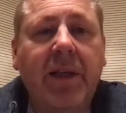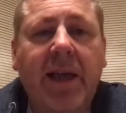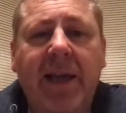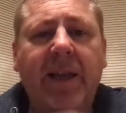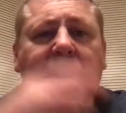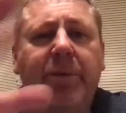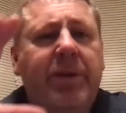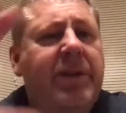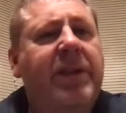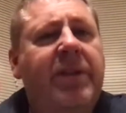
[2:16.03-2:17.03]
And I only
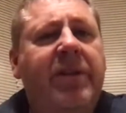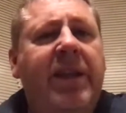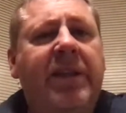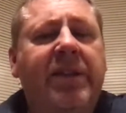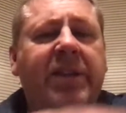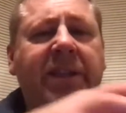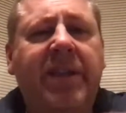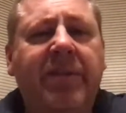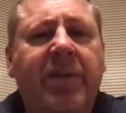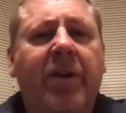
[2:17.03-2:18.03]
wanted to do this just to give
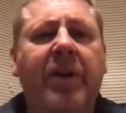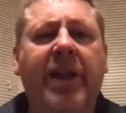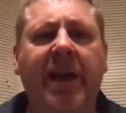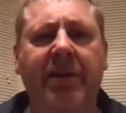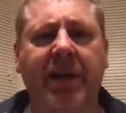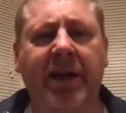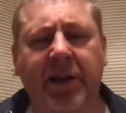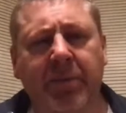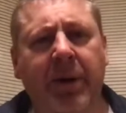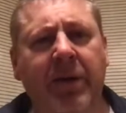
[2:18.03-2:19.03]
you that
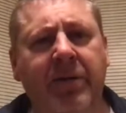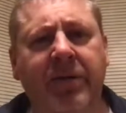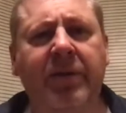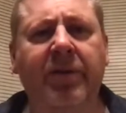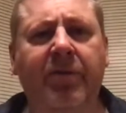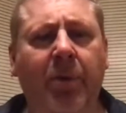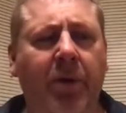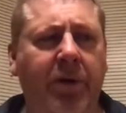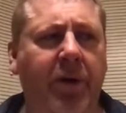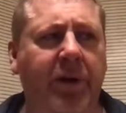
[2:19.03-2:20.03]
comparison of
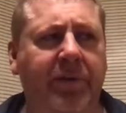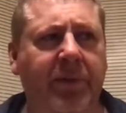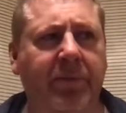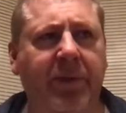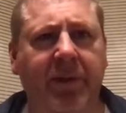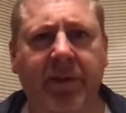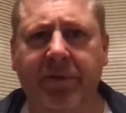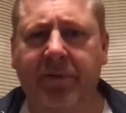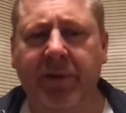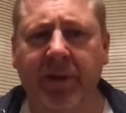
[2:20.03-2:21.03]
what kind of something
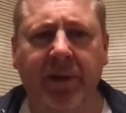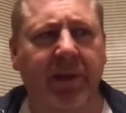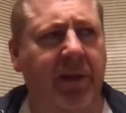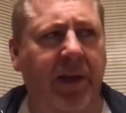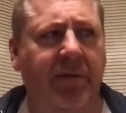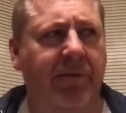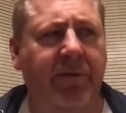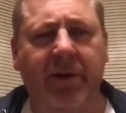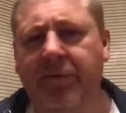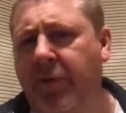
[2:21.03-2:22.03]
of
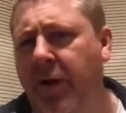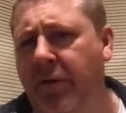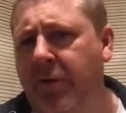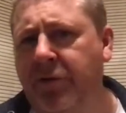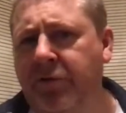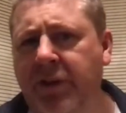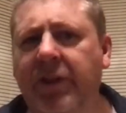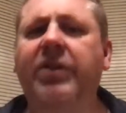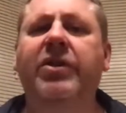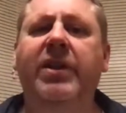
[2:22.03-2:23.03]
around
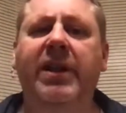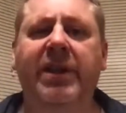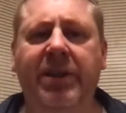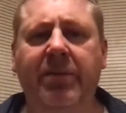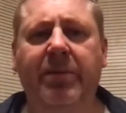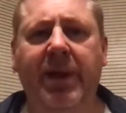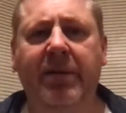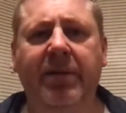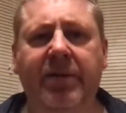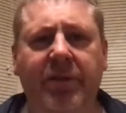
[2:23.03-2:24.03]
500-ish is
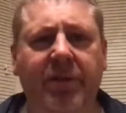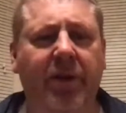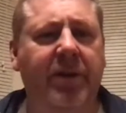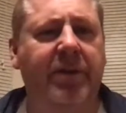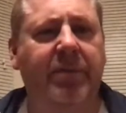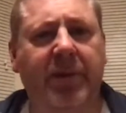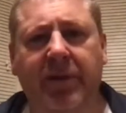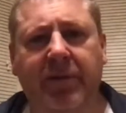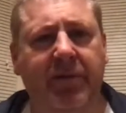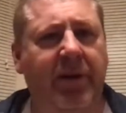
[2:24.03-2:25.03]
compared to like something
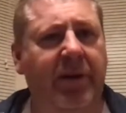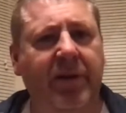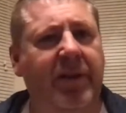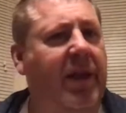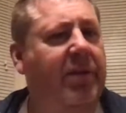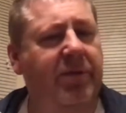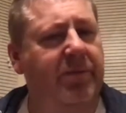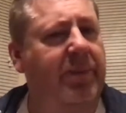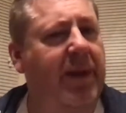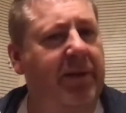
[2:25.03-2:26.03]
of around
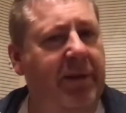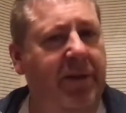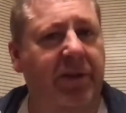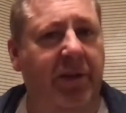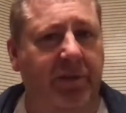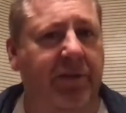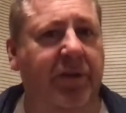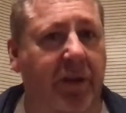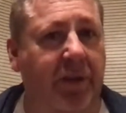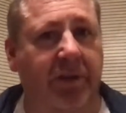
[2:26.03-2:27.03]
£1,000-ish, just like